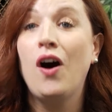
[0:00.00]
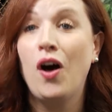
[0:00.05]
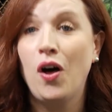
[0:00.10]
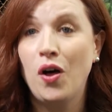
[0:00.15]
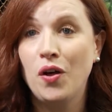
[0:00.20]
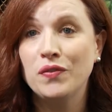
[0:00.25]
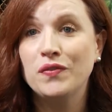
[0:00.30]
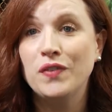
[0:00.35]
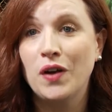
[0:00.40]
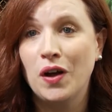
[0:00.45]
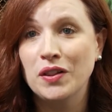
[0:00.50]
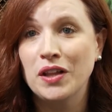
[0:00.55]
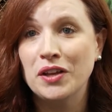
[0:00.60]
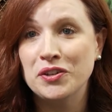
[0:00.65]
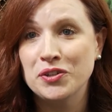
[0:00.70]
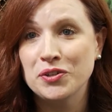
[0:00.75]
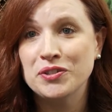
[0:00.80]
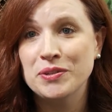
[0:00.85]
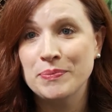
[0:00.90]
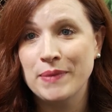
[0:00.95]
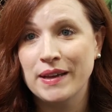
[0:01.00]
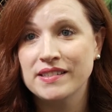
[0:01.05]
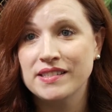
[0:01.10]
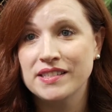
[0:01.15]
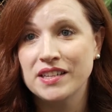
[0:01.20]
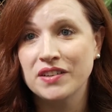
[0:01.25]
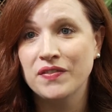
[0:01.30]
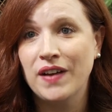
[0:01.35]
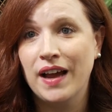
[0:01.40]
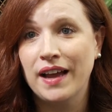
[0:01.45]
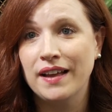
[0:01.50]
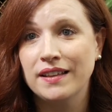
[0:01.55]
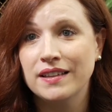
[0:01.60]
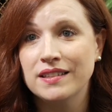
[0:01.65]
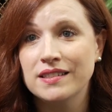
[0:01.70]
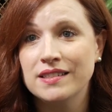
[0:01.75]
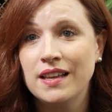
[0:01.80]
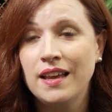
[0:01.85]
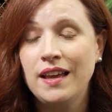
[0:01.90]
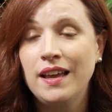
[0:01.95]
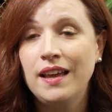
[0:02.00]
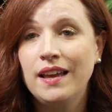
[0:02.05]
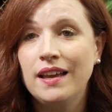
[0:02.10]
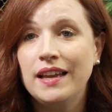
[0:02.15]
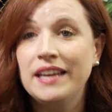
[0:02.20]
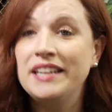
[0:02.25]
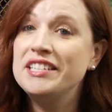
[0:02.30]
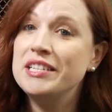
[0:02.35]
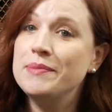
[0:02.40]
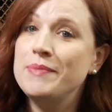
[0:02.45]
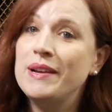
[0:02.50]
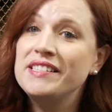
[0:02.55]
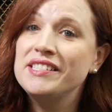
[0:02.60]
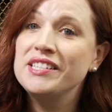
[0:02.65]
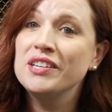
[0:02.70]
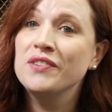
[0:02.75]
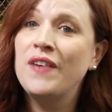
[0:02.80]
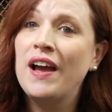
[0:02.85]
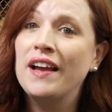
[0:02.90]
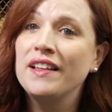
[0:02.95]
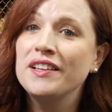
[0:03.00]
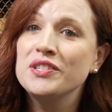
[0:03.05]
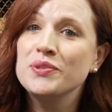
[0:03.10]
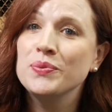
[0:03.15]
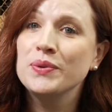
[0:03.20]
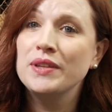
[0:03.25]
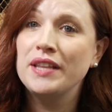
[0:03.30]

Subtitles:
all fall under domestic violence. In a domestic violence